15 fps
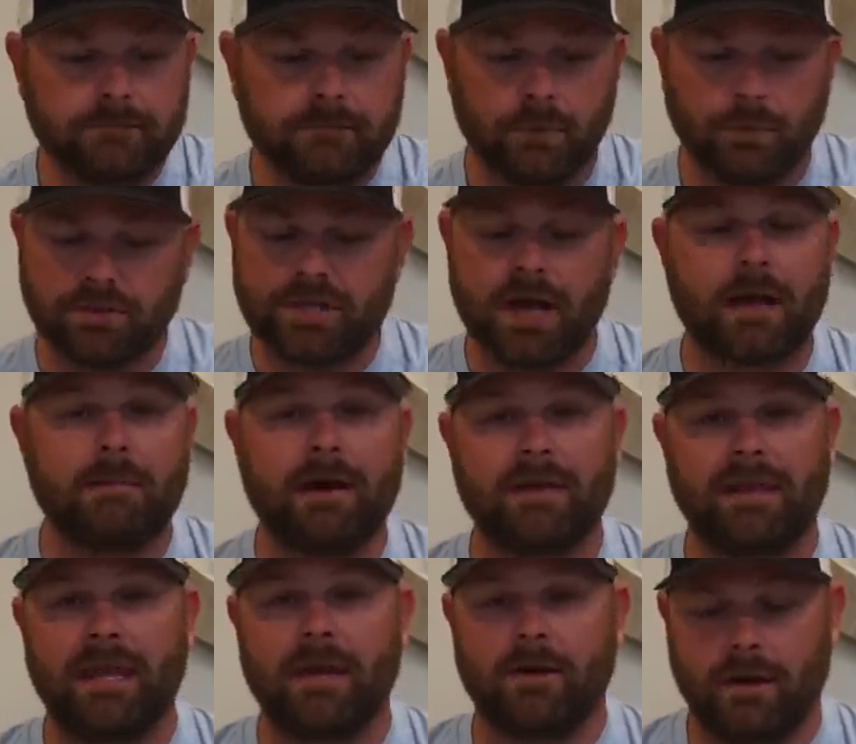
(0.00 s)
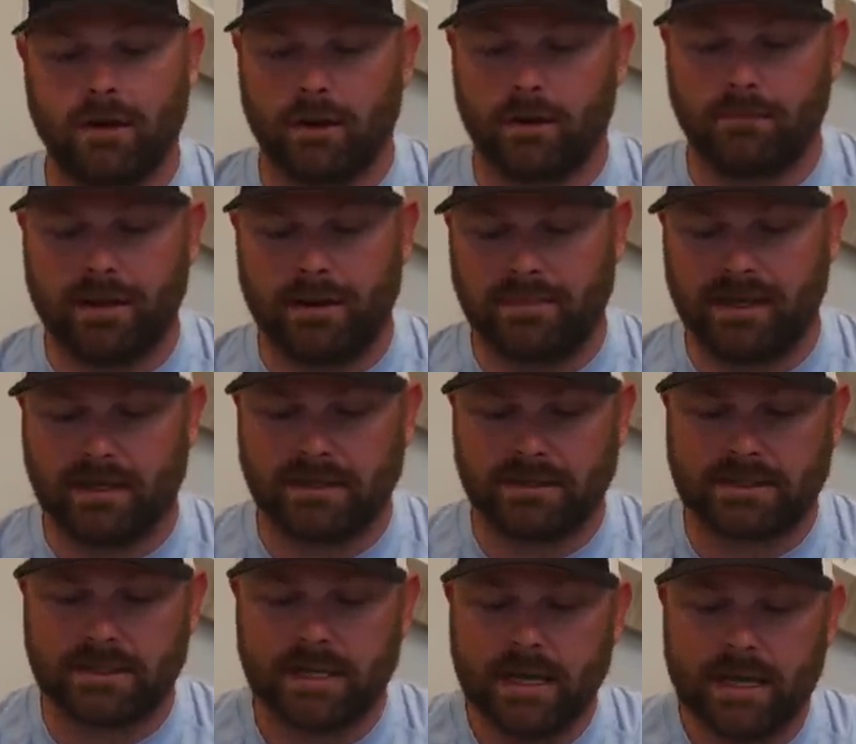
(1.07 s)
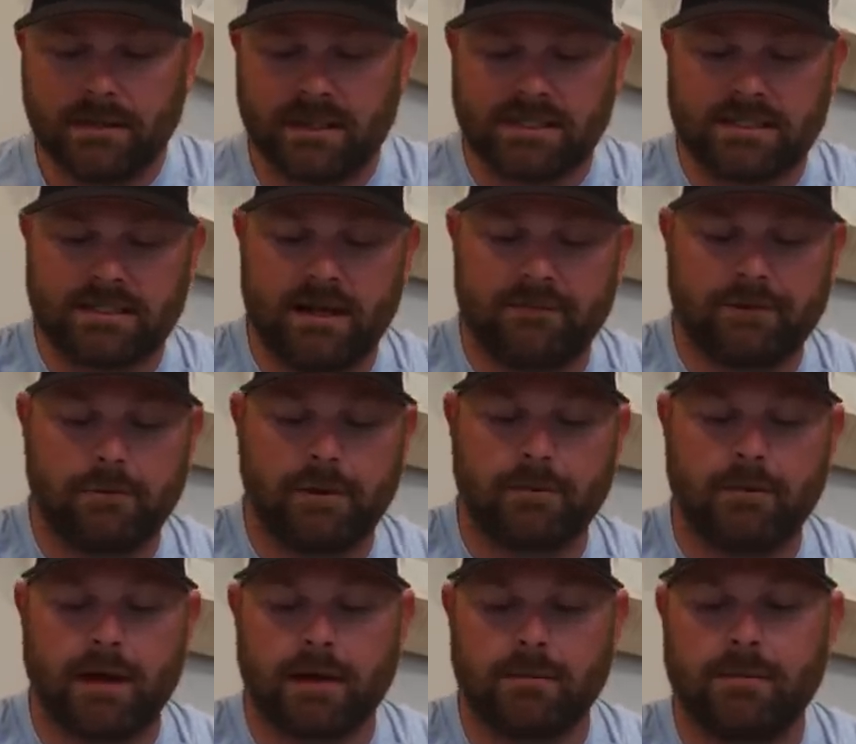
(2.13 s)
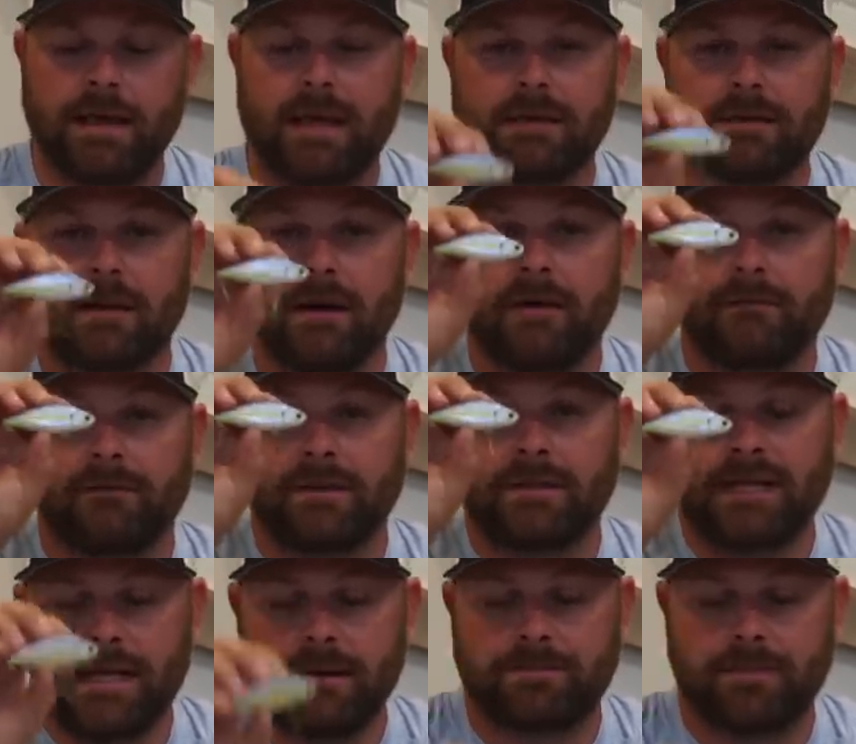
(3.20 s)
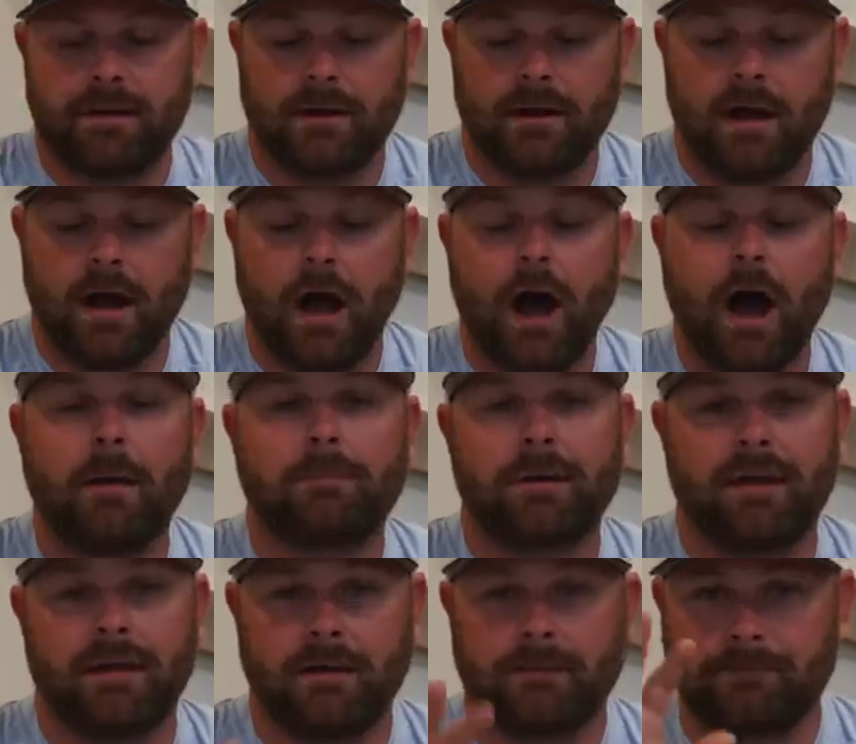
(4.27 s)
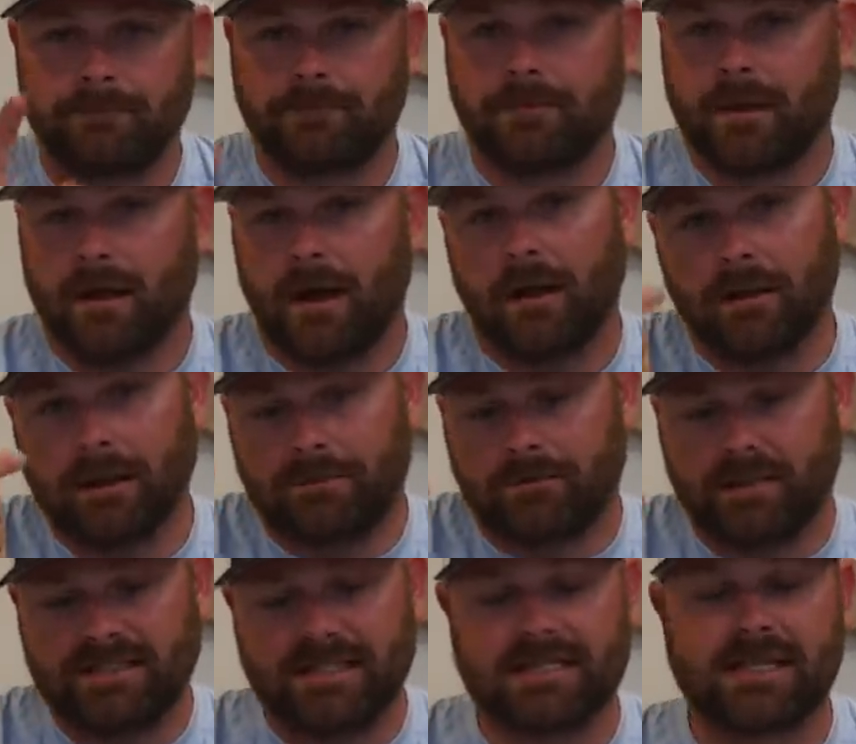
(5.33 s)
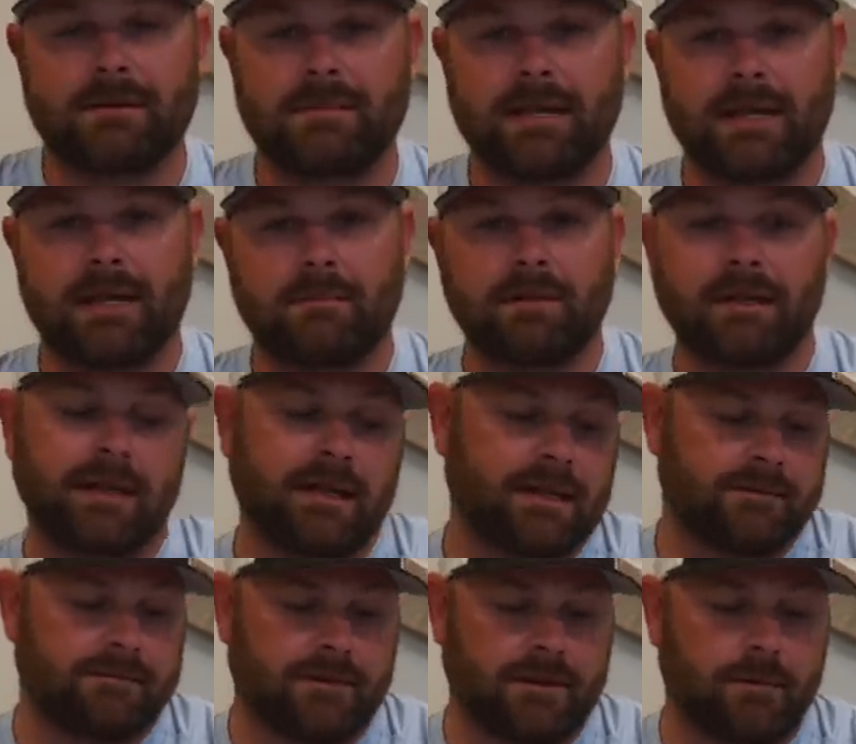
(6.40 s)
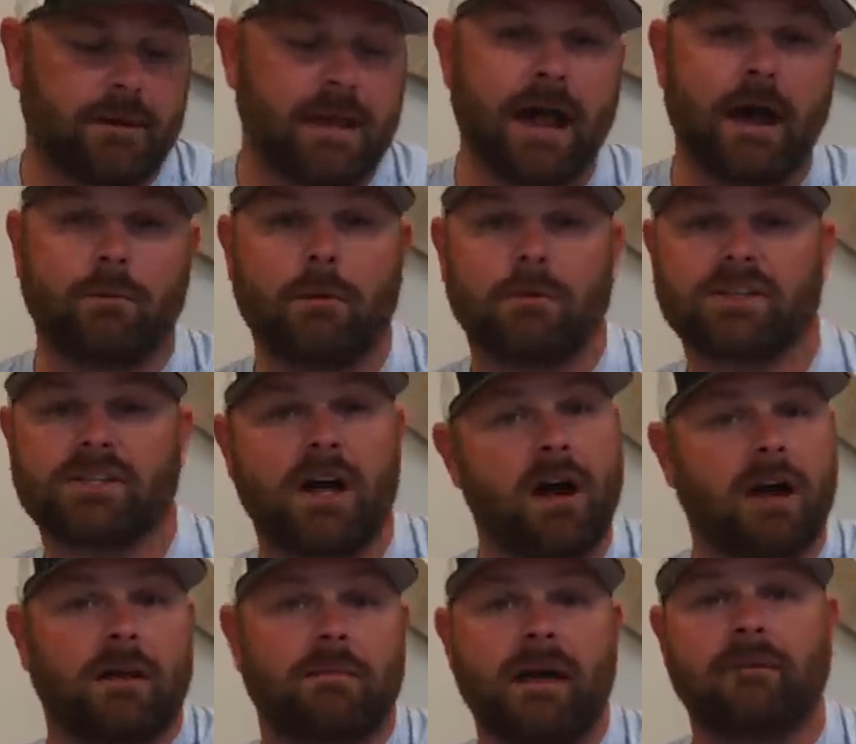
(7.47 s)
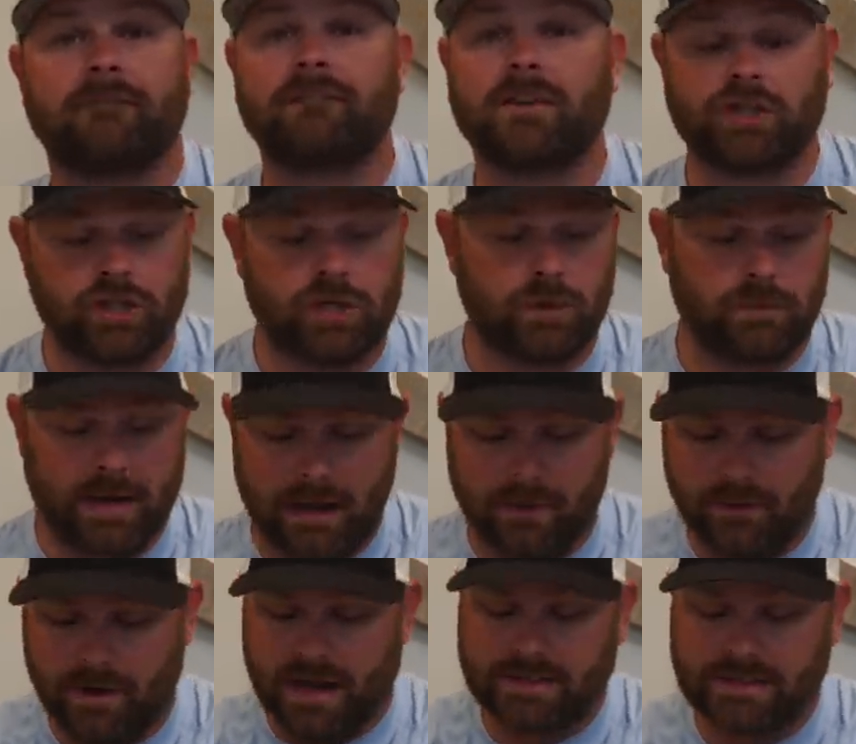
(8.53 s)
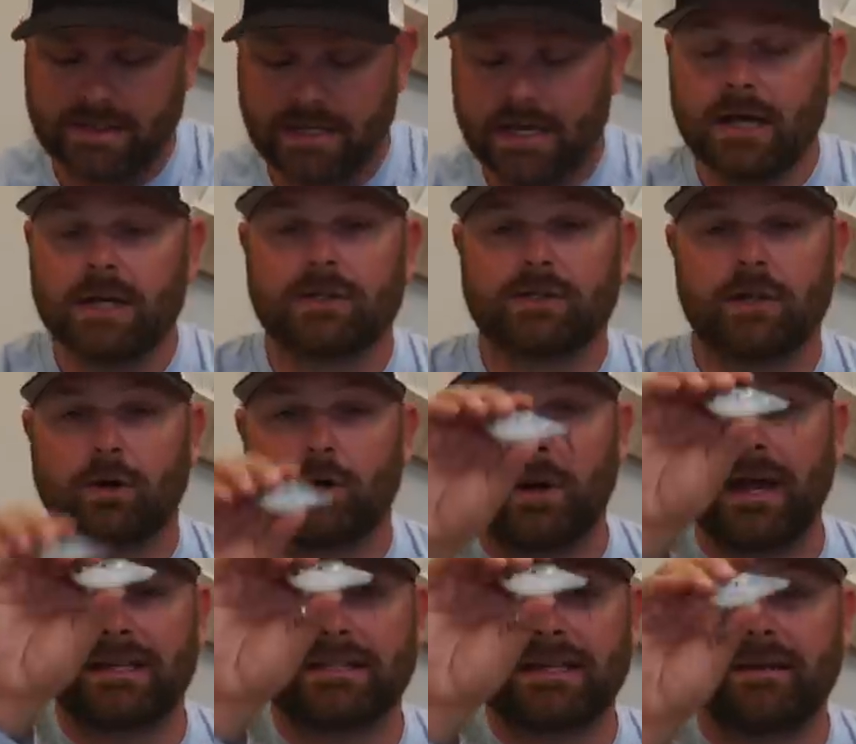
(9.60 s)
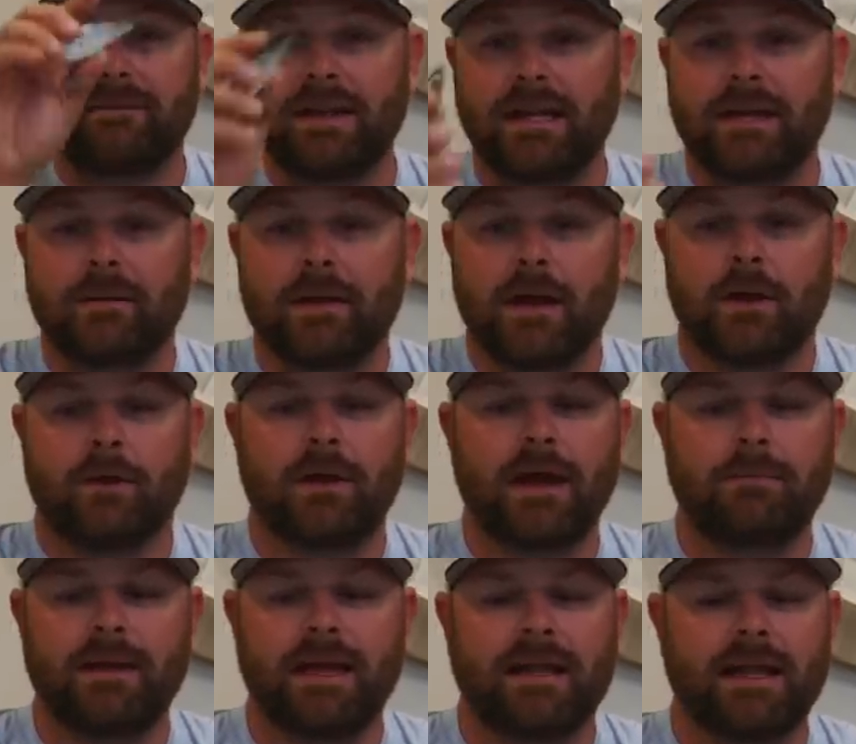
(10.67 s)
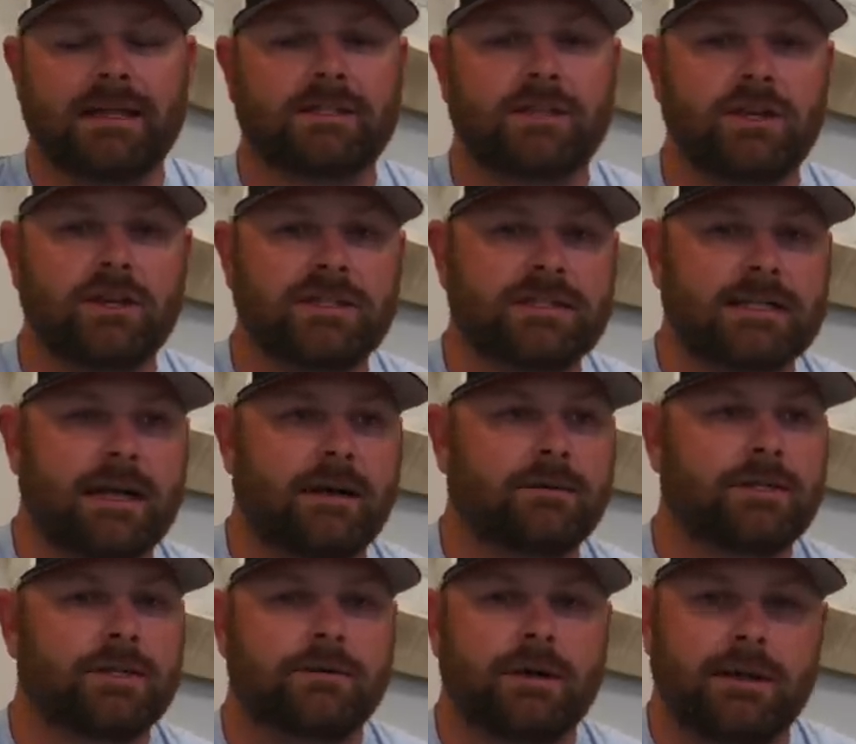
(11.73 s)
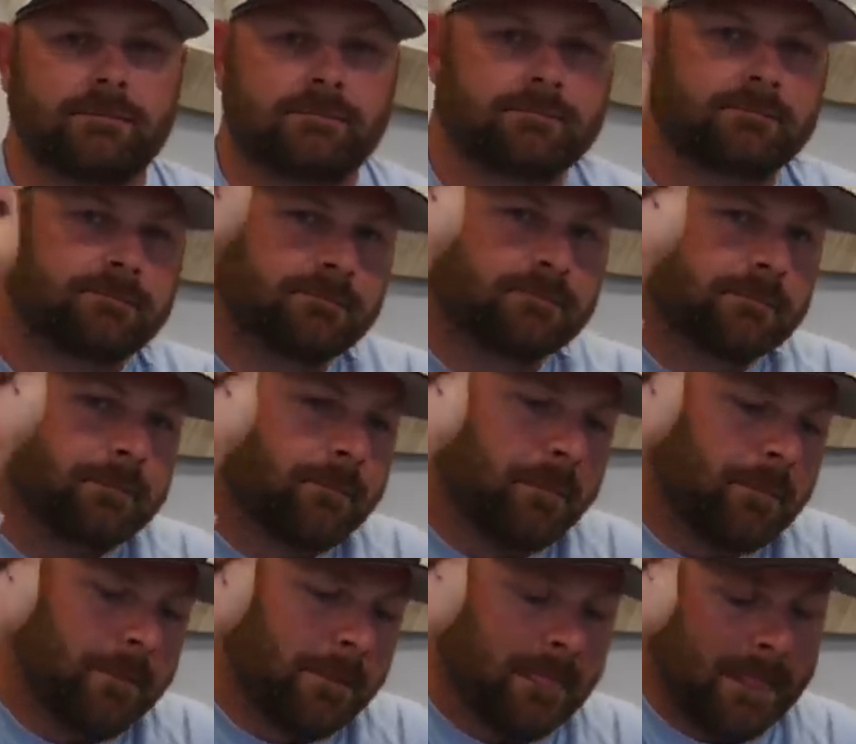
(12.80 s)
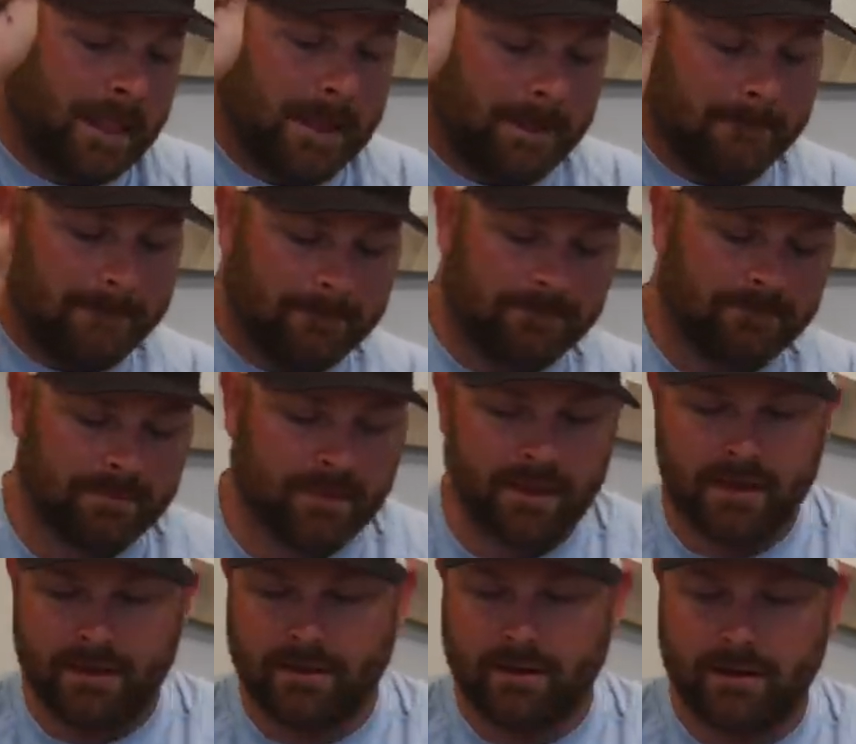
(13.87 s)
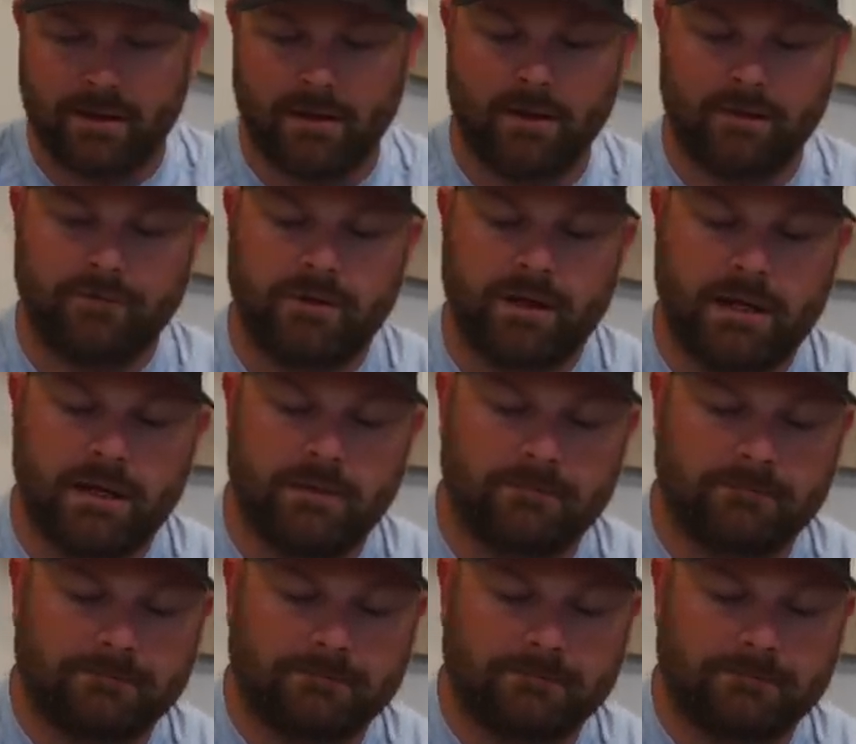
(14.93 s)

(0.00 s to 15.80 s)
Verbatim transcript: We'll talk about gear in a little bit because the stuff that we recommend for deep hopping a lipless is gonna be completely different than now what we're talking about fishing around grass. So the Quake 70, great bait, has good sound to it. I don't know if you can,